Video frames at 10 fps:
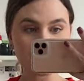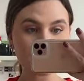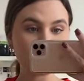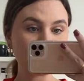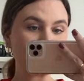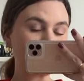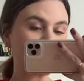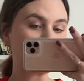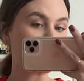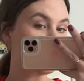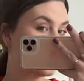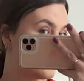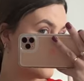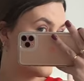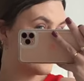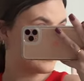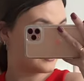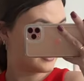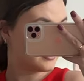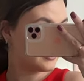Give you like a clean girl
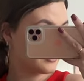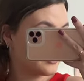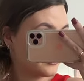aesthetic as